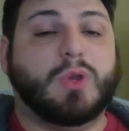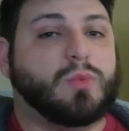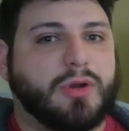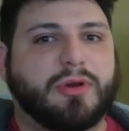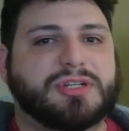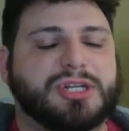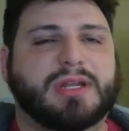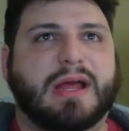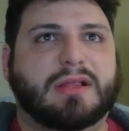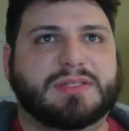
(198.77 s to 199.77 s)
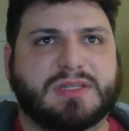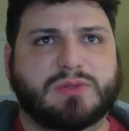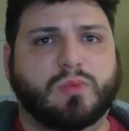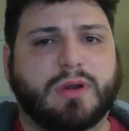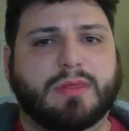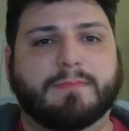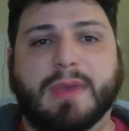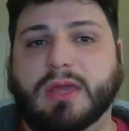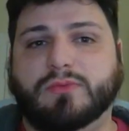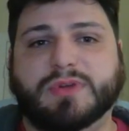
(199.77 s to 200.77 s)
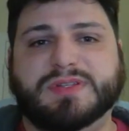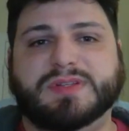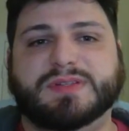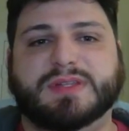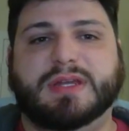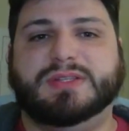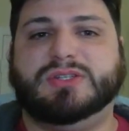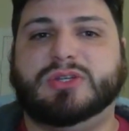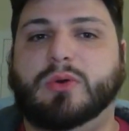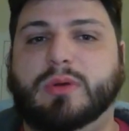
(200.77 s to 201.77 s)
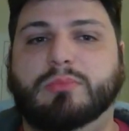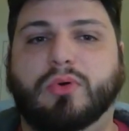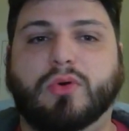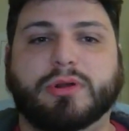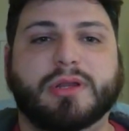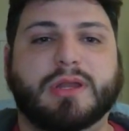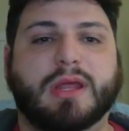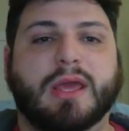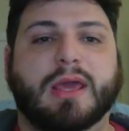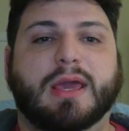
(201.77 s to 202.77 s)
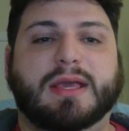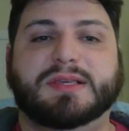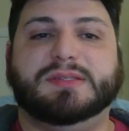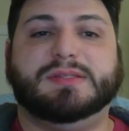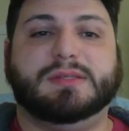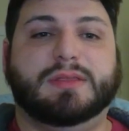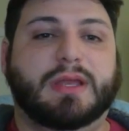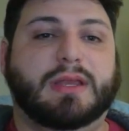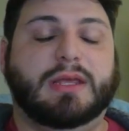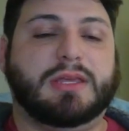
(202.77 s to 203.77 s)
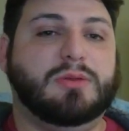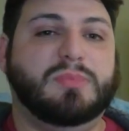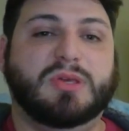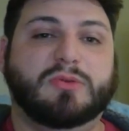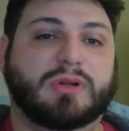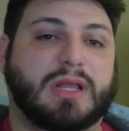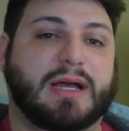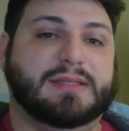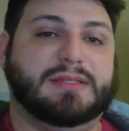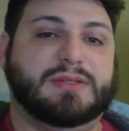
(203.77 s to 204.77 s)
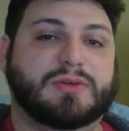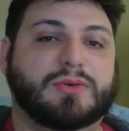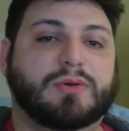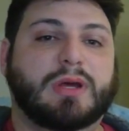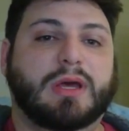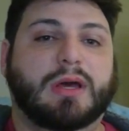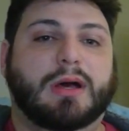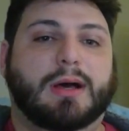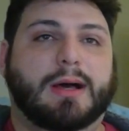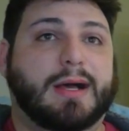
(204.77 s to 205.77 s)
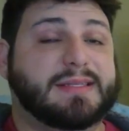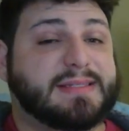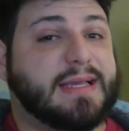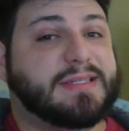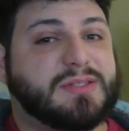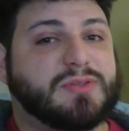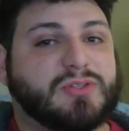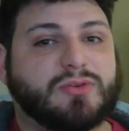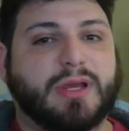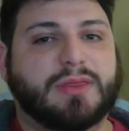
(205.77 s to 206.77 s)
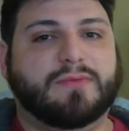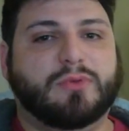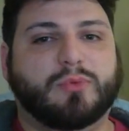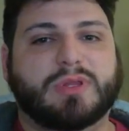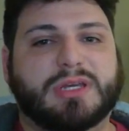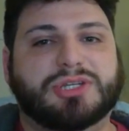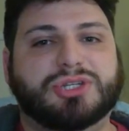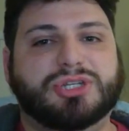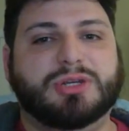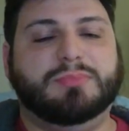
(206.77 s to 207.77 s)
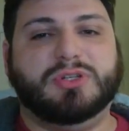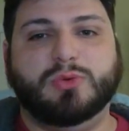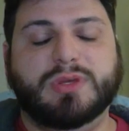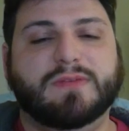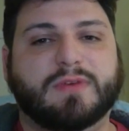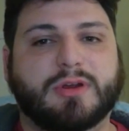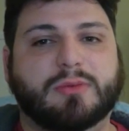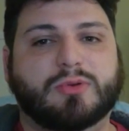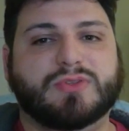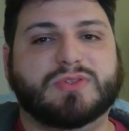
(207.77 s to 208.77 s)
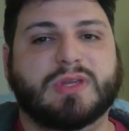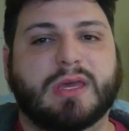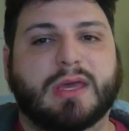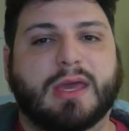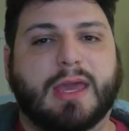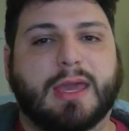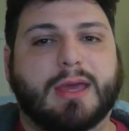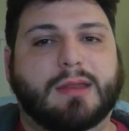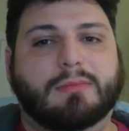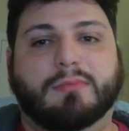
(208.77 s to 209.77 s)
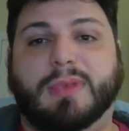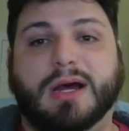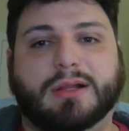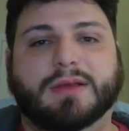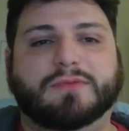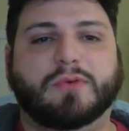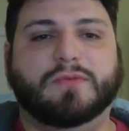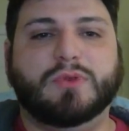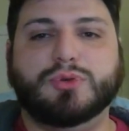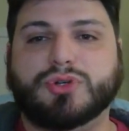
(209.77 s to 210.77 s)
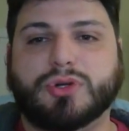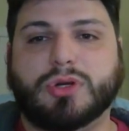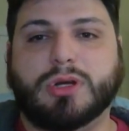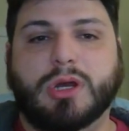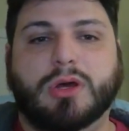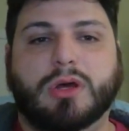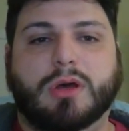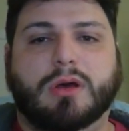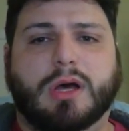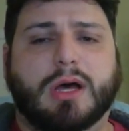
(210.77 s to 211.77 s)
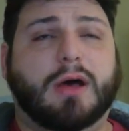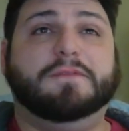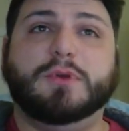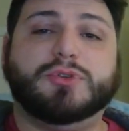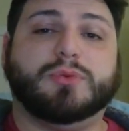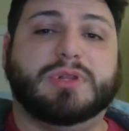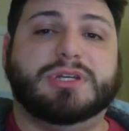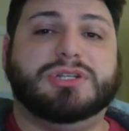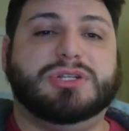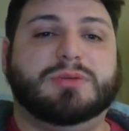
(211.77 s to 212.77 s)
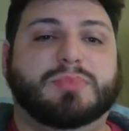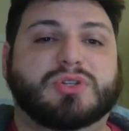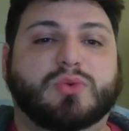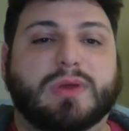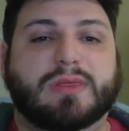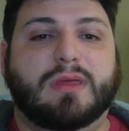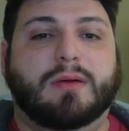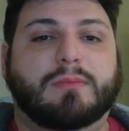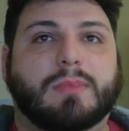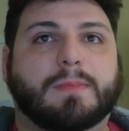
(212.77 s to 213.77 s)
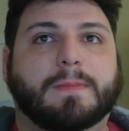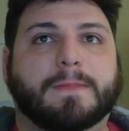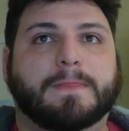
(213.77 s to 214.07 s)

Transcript: regression analysis, one of the main reasons that it's so important is that it can be utilized to assess the strength of the relationship between the variables and model it for a future relationship between them.